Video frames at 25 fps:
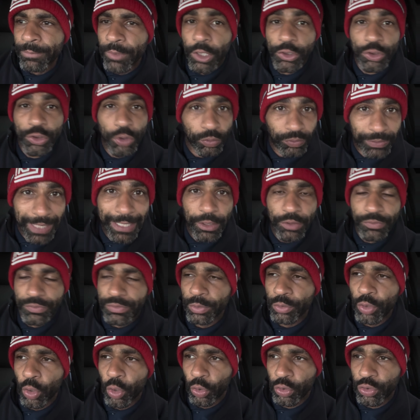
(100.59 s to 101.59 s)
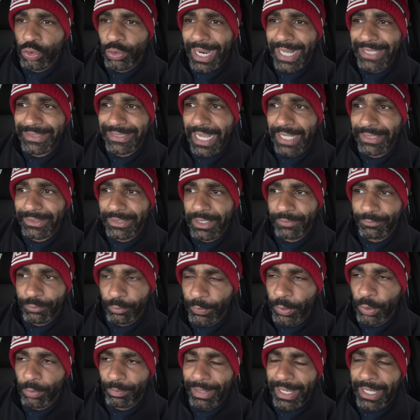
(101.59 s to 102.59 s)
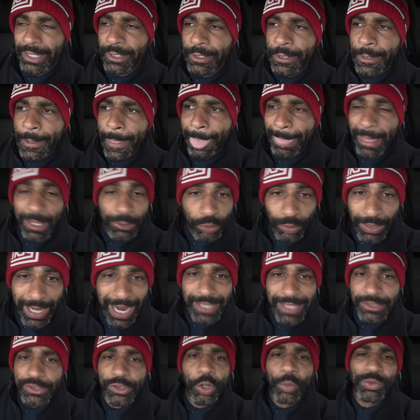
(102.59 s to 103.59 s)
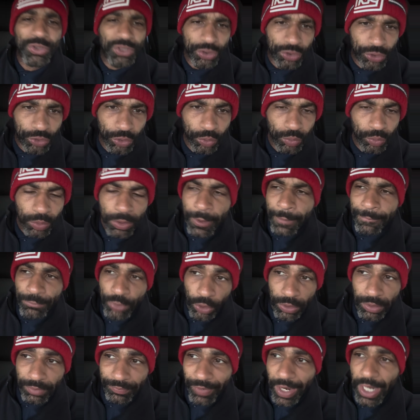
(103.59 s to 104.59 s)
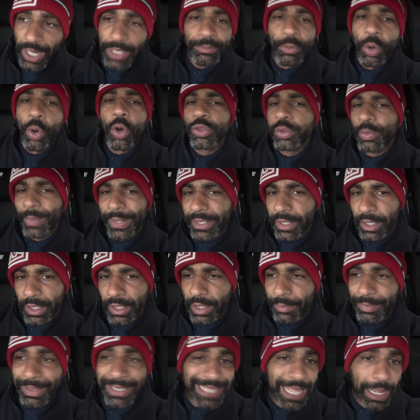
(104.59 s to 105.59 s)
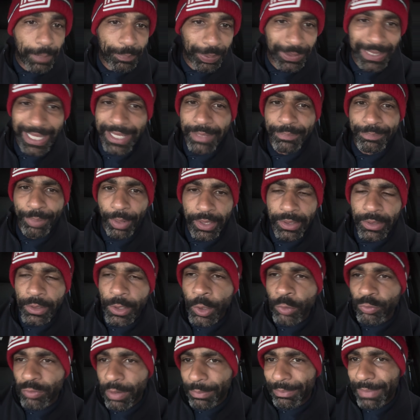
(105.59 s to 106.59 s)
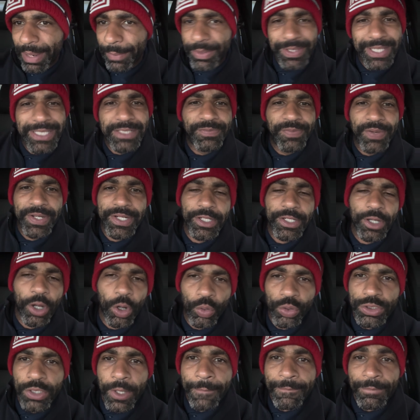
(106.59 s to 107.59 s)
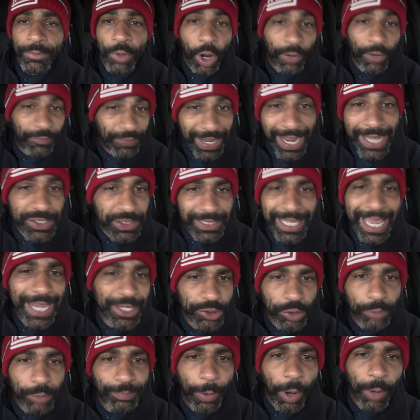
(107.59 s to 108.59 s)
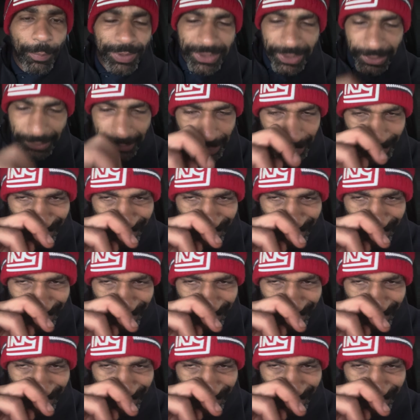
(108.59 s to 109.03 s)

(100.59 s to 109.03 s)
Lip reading: So thank you to all you guys out there for real, man. And you guys know what to do. Turn the volume all the way up. Hit that play button. Remember, these videos are for educational purposes.